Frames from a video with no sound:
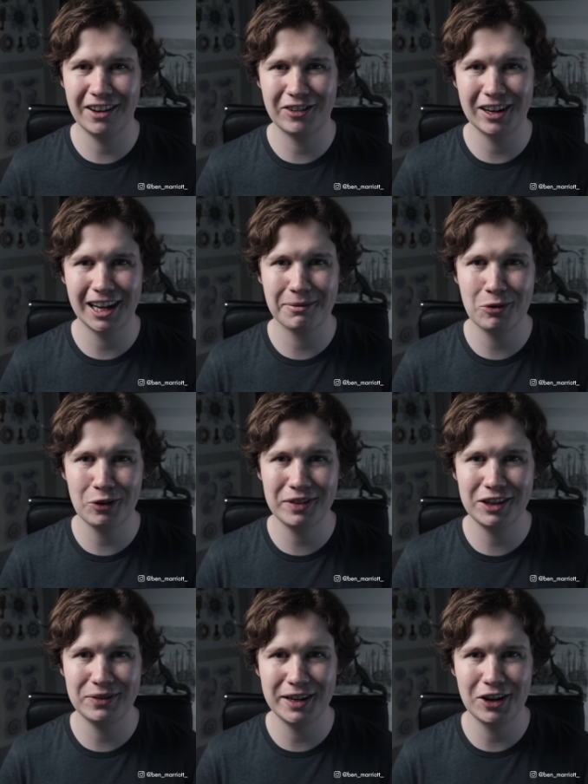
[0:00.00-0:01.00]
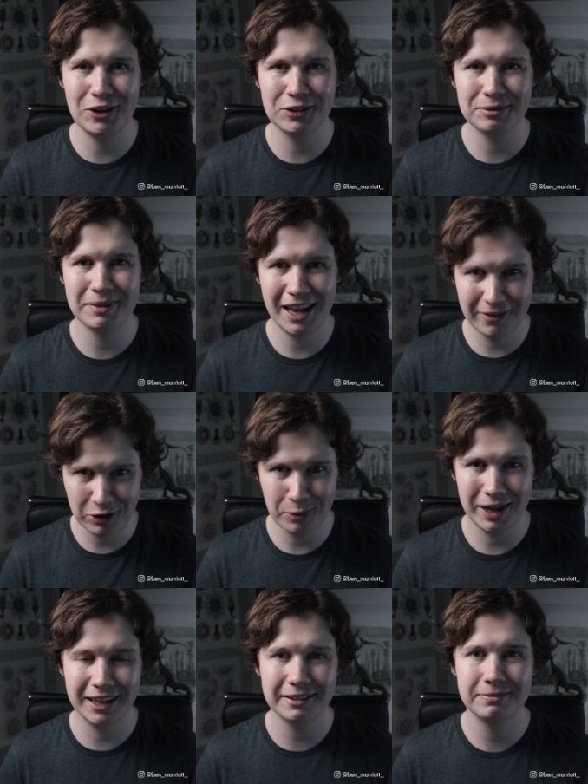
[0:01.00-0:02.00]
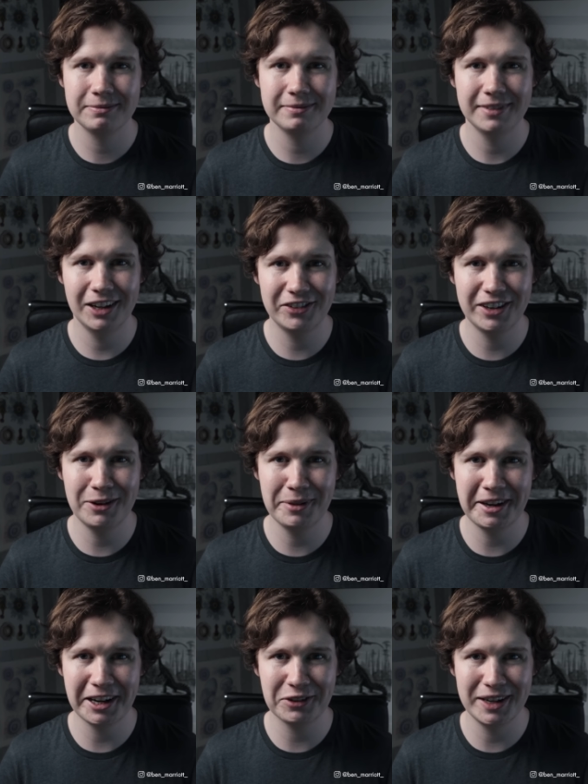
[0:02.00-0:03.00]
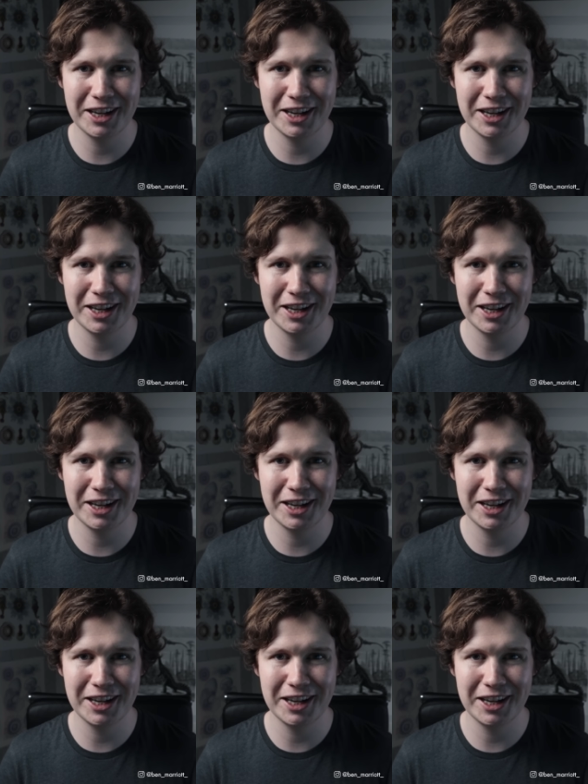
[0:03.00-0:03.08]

if you'd like more of these videos every week. I'll see you in the next